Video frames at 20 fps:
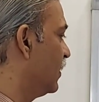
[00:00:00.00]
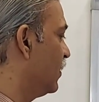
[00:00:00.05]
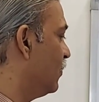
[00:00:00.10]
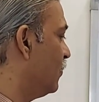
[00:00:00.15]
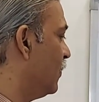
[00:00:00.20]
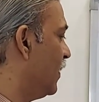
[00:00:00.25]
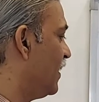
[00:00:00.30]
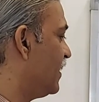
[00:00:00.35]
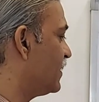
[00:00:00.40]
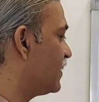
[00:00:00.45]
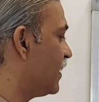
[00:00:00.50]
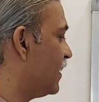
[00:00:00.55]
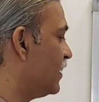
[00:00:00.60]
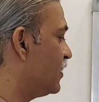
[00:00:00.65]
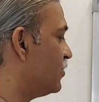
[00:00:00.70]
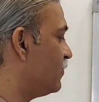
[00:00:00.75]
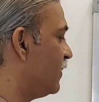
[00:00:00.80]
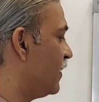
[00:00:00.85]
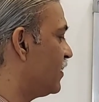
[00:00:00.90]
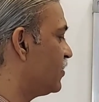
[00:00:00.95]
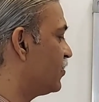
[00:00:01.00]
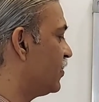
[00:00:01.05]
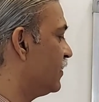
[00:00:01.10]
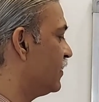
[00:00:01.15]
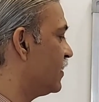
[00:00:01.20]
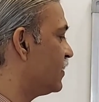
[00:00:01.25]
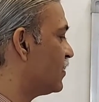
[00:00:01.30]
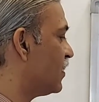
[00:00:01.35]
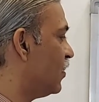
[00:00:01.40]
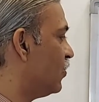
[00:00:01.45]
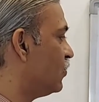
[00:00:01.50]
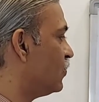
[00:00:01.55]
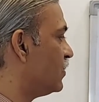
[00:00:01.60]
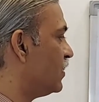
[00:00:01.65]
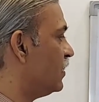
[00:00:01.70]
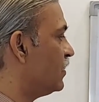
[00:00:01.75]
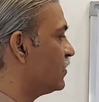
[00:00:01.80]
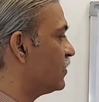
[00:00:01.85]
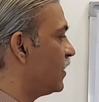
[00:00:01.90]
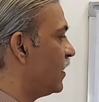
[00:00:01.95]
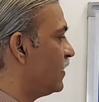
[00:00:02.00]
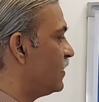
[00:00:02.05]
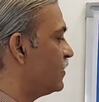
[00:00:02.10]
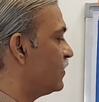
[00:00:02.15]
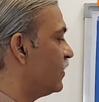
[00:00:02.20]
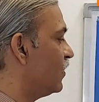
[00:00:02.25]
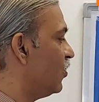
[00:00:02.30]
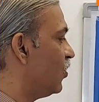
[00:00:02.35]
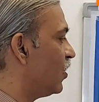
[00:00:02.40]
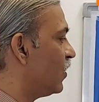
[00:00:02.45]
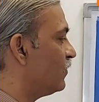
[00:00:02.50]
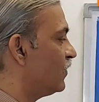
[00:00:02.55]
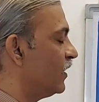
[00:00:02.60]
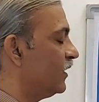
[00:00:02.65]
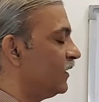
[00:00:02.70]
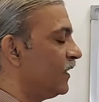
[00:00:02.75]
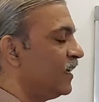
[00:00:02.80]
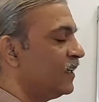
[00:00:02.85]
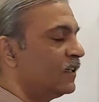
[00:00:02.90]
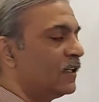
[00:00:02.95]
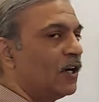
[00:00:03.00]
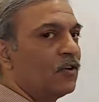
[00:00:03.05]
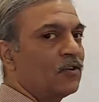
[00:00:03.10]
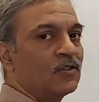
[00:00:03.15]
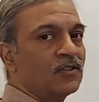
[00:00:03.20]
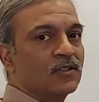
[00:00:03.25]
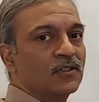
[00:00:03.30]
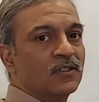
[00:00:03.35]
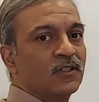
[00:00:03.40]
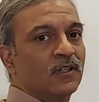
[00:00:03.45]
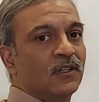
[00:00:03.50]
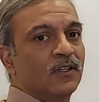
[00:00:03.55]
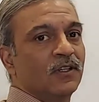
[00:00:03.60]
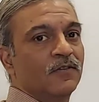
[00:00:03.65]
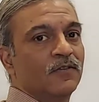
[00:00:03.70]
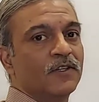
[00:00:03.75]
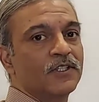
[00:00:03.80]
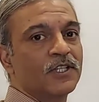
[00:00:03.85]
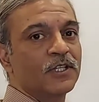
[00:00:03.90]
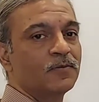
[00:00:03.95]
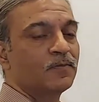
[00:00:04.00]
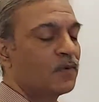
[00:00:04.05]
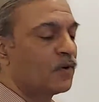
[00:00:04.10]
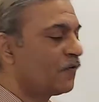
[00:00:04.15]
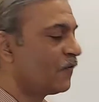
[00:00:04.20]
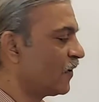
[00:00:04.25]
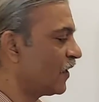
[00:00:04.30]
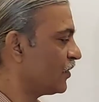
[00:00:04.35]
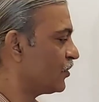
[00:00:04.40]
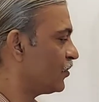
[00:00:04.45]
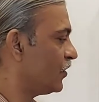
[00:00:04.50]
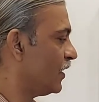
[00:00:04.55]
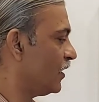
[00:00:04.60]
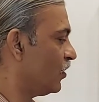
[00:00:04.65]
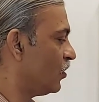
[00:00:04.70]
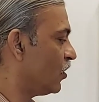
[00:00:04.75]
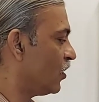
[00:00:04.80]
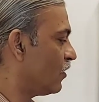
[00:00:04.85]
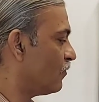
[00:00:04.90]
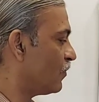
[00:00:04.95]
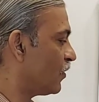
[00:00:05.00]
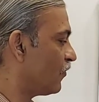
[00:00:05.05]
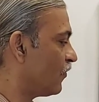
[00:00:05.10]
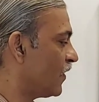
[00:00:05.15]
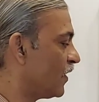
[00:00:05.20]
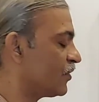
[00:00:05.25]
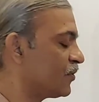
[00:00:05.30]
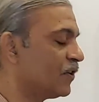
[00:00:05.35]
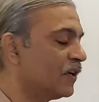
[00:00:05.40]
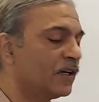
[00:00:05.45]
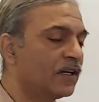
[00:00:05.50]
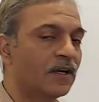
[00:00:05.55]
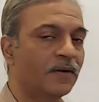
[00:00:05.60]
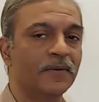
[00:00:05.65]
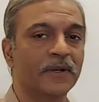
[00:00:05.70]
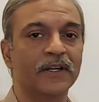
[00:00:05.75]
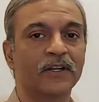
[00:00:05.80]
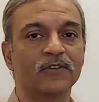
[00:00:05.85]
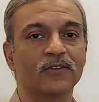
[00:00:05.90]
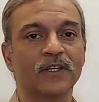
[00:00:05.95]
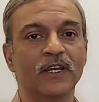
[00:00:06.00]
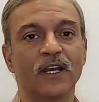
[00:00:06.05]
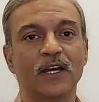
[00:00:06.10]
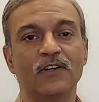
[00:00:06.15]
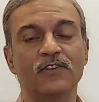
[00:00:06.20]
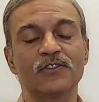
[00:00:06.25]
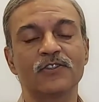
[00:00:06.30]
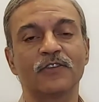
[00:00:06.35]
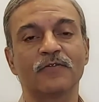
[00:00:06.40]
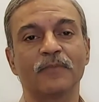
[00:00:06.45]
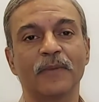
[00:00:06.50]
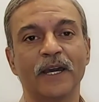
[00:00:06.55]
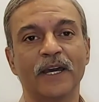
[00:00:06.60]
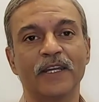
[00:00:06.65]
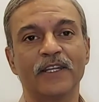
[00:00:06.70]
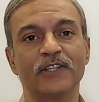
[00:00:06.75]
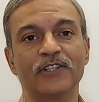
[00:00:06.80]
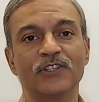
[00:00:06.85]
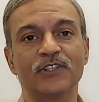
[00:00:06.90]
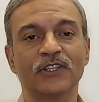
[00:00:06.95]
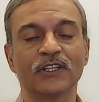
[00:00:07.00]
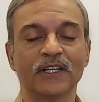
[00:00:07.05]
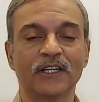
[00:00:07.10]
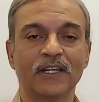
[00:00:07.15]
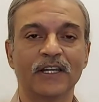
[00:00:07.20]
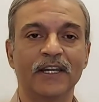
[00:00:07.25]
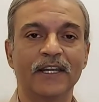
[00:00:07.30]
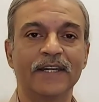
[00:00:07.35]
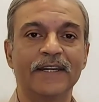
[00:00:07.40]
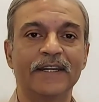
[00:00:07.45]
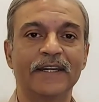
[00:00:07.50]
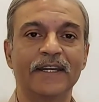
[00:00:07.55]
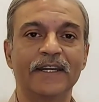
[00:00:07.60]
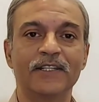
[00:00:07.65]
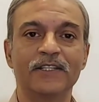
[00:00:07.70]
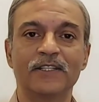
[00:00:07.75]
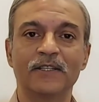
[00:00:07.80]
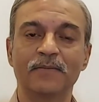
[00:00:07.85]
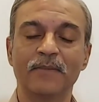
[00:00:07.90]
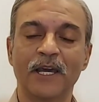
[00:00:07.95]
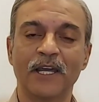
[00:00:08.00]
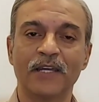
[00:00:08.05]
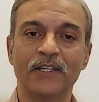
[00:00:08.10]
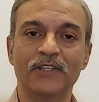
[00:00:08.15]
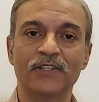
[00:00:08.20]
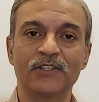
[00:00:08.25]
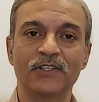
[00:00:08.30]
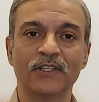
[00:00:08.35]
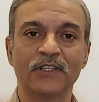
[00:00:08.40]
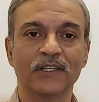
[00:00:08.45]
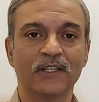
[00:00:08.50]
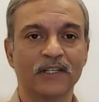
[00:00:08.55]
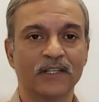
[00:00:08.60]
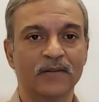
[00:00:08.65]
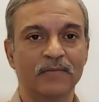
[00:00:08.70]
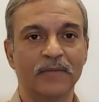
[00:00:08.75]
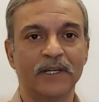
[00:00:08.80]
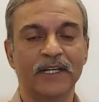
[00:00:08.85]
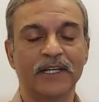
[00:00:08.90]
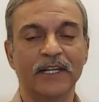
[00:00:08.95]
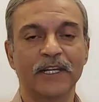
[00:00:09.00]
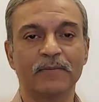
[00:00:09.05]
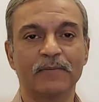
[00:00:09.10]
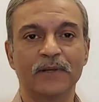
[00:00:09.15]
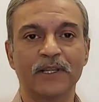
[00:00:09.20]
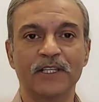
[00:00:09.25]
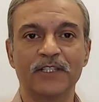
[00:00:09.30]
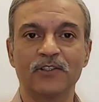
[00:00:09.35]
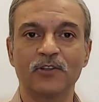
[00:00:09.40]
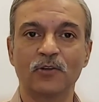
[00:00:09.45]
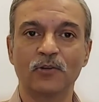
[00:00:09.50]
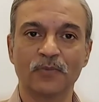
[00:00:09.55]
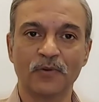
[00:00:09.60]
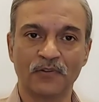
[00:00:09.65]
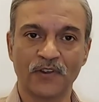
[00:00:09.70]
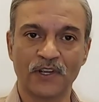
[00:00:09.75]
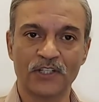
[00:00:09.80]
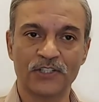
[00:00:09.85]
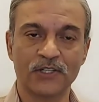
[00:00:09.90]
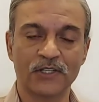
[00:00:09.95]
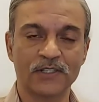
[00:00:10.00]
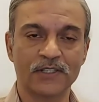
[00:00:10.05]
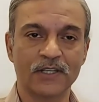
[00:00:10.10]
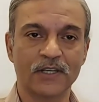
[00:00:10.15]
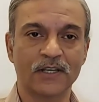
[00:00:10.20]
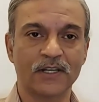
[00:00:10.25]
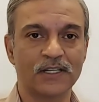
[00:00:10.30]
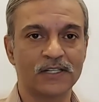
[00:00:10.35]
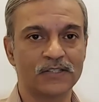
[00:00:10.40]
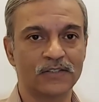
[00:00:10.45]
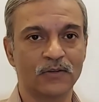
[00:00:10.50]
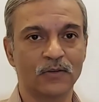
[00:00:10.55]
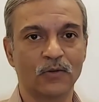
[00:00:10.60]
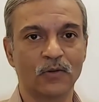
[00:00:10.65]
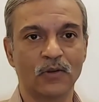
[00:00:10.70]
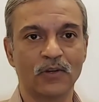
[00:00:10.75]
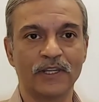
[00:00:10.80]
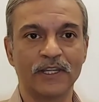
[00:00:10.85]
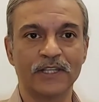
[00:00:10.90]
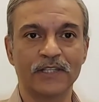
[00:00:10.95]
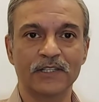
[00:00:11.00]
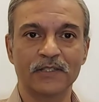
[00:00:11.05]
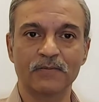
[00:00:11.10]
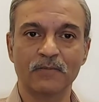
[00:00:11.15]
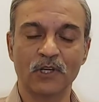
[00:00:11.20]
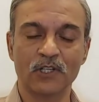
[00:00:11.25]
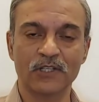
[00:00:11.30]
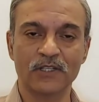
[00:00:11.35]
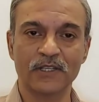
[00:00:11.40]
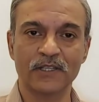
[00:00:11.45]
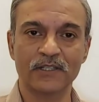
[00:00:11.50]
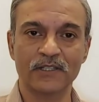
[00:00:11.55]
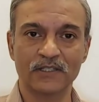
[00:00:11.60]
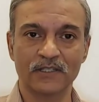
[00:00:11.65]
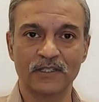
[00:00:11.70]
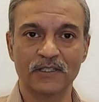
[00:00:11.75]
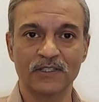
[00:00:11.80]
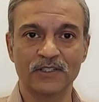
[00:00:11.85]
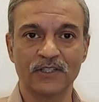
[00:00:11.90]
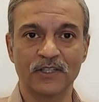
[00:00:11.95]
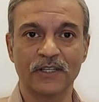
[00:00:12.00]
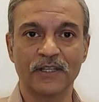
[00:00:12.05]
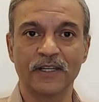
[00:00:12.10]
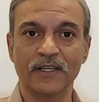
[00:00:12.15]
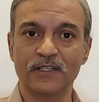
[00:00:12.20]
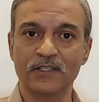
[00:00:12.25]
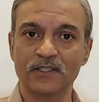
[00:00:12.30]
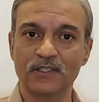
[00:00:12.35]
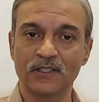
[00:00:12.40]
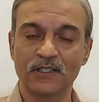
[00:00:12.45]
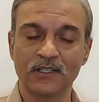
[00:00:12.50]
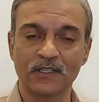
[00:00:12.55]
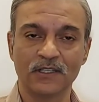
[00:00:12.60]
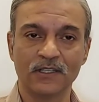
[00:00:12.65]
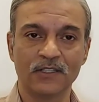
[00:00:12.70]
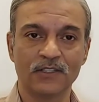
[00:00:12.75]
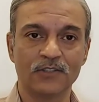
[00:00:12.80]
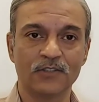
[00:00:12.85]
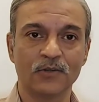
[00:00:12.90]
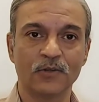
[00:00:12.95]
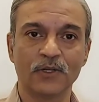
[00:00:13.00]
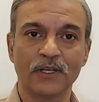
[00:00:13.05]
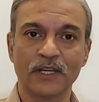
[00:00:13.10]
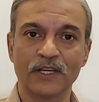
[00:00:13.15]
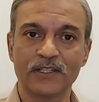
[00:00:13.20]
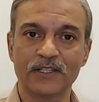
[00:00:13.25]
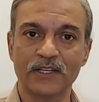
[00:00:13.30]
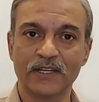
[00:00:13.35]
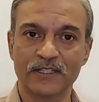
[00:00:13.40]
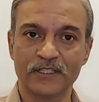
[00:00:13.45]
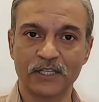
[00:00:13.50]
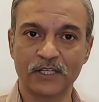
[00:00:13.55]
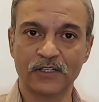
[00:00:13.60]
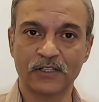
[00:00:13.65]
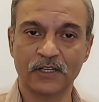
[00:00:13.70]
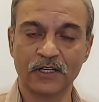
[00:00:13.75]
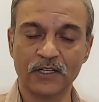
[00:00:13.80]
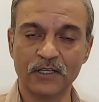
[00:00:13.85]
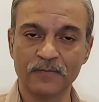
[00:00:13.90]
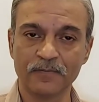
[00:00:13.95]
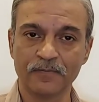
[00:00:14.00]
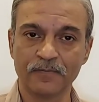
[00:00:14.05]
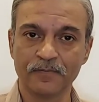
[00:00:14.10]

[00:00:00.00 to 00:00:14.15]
when sun is placed in this house, sun is the lord of the 10th house, which is profession, lord of profession coming to the house of marriage indicates the marriage may take place through professional circles, through colleagues, bosses, seniors, juniors, etc.